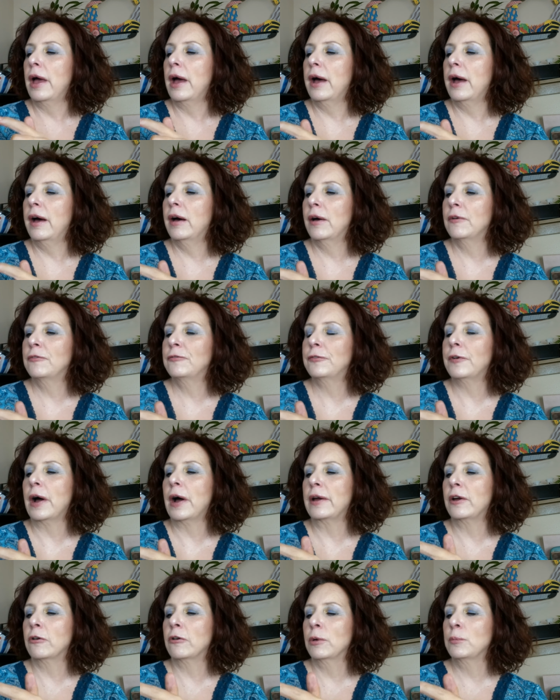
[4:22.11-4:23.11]
uh,
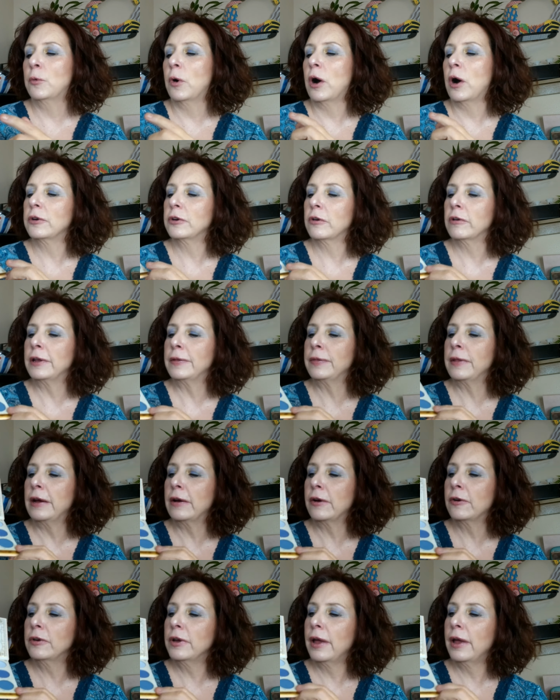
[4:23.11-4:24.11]
fire, and water in
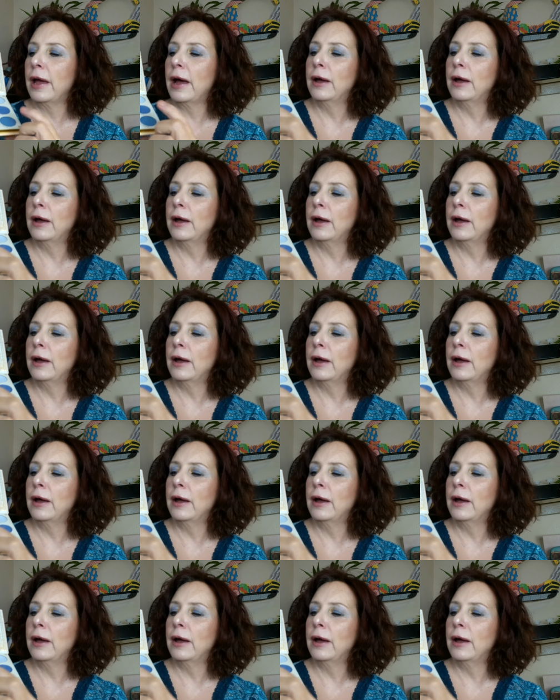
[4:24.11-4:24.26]
there.